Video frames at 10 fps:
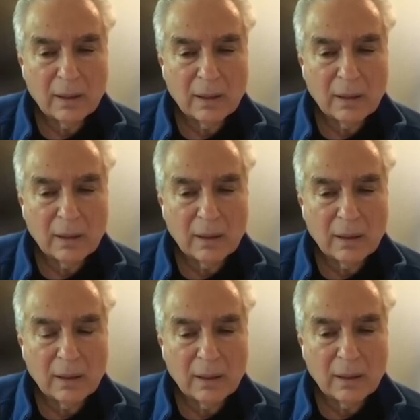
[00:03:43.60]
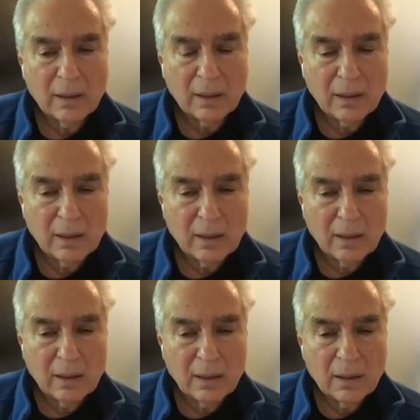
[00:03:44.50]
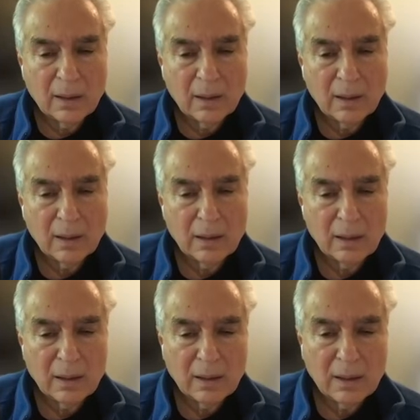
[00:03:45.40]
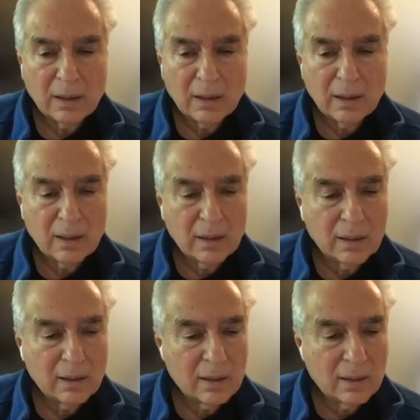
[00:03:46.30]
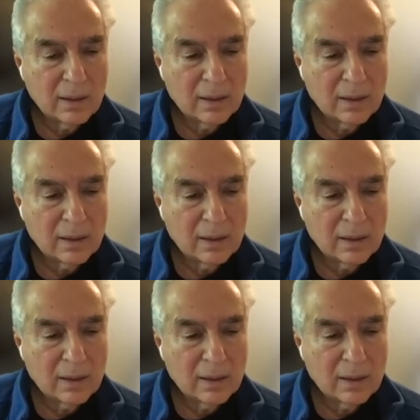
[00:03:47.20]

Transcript: (not speaking)